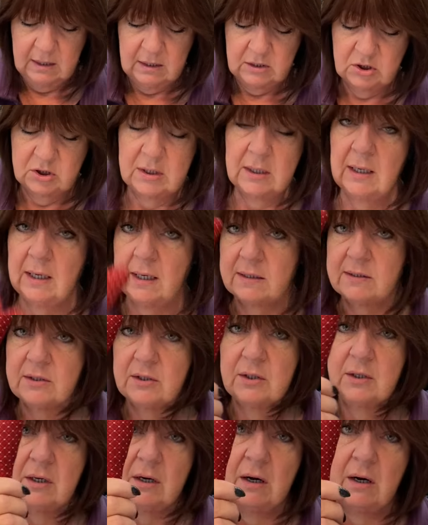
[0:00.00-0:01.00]
she has
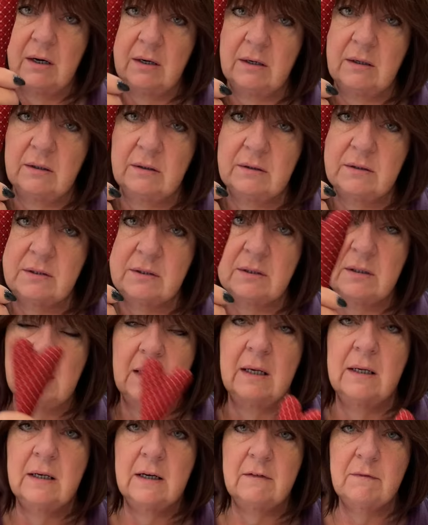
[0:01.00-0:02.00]
her heart,
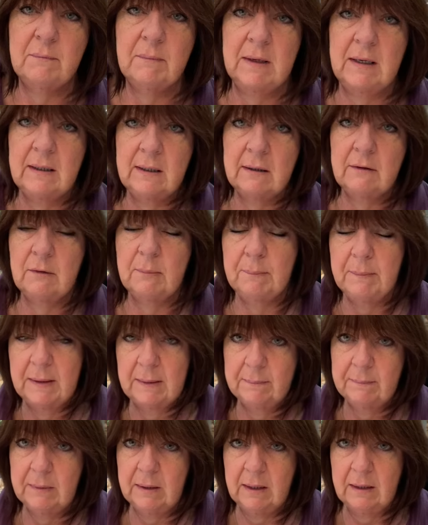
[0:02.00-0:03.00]
and I've made her a
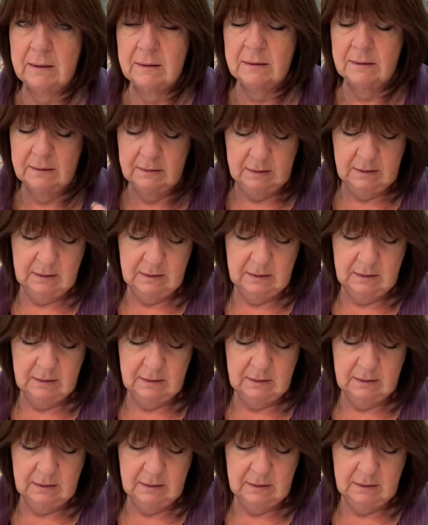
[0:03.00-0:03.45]
pumpkin,